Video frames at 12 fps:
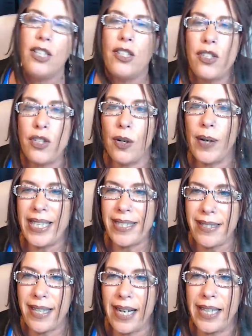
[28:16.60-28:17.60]
So I
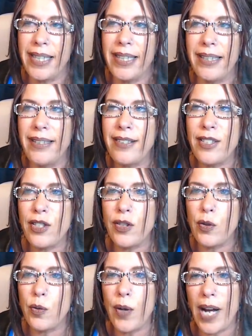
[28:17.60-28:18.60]
decided
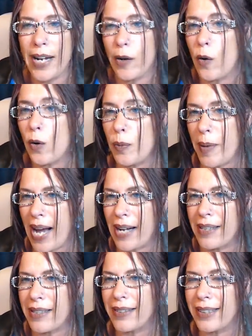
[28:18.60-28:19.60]
to kind of hold back
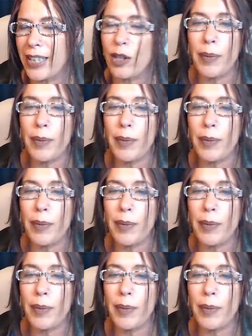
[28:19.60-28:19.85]
on a little,